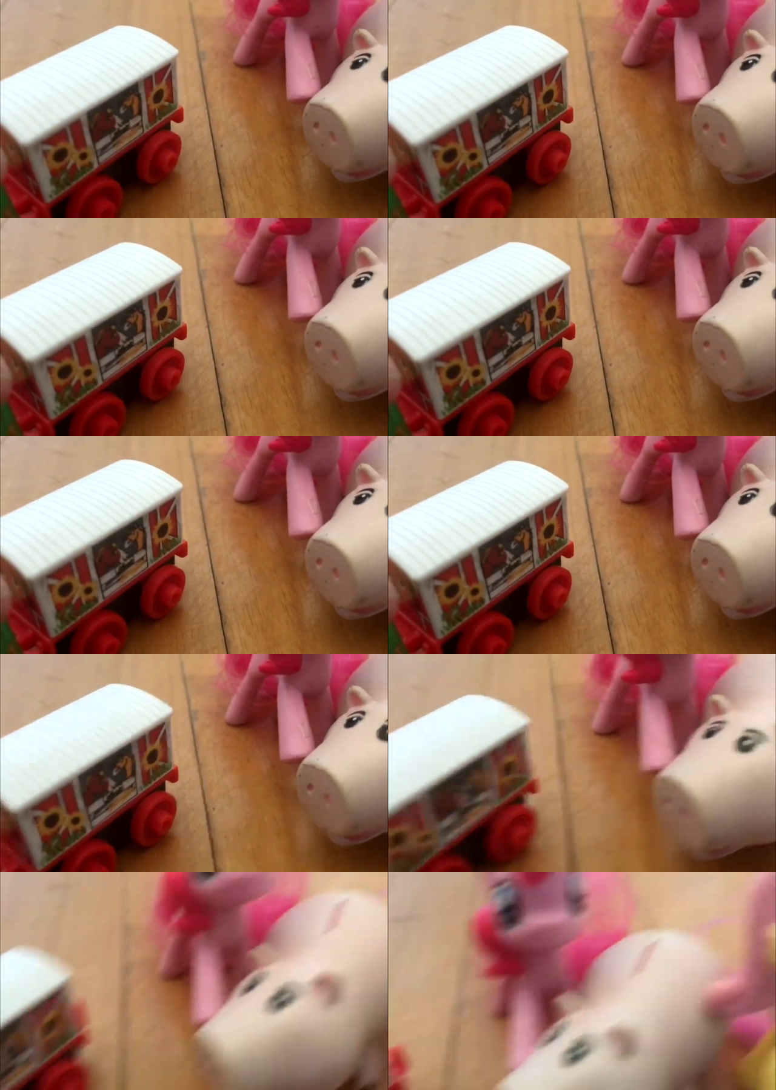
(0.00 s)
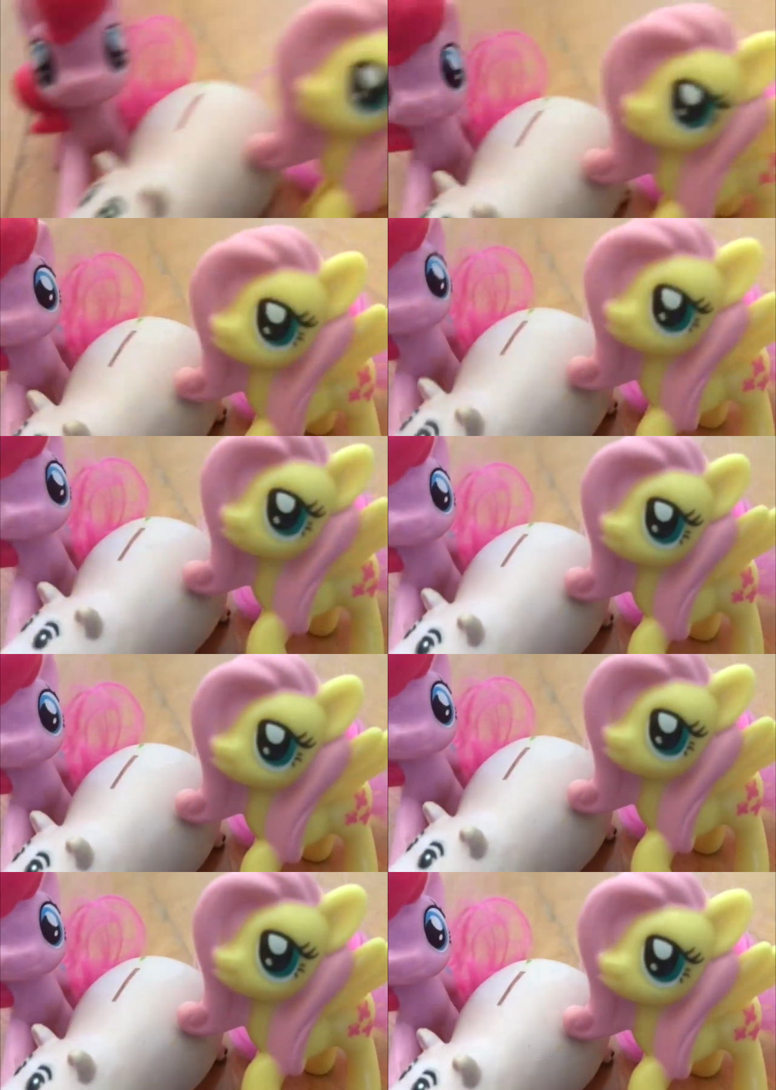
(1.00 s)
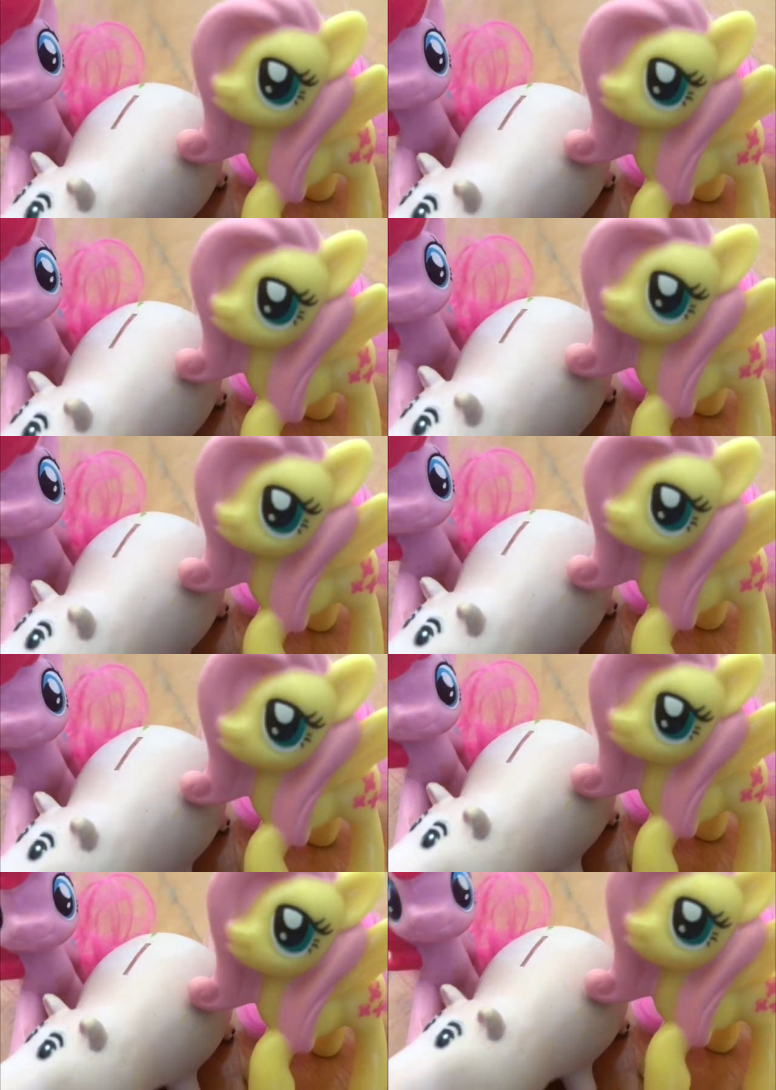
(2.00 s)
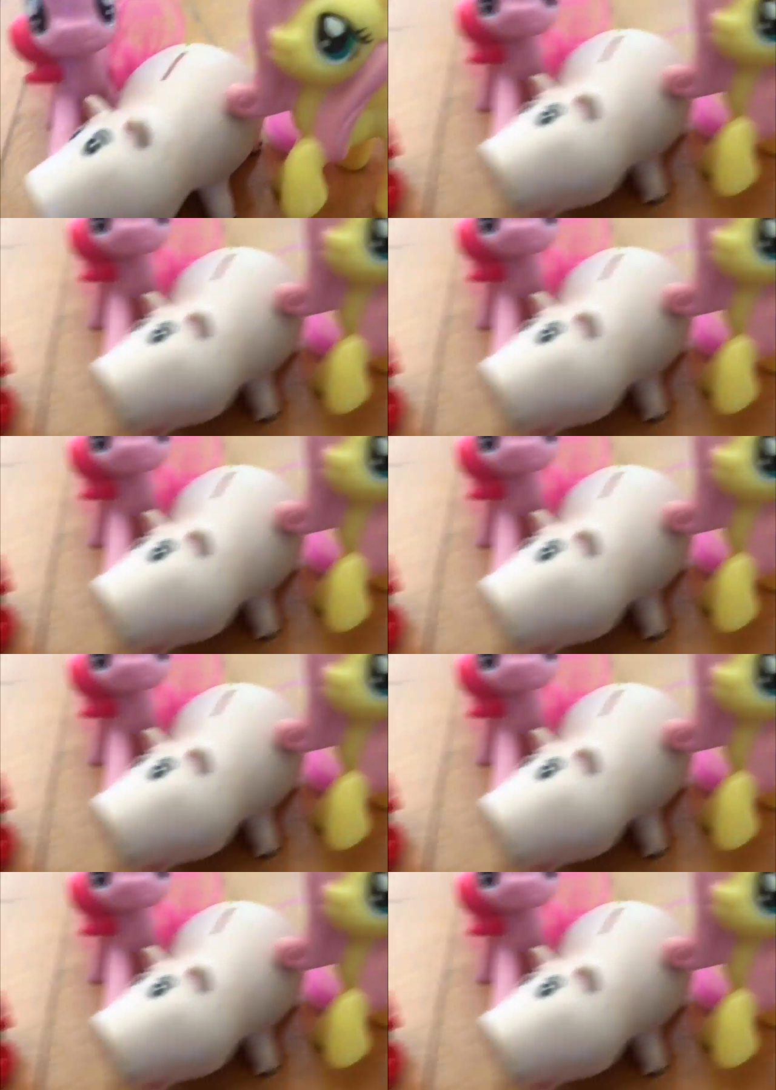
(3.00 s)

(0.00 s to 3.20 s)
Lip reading: No face is visible, so there are no lips to read.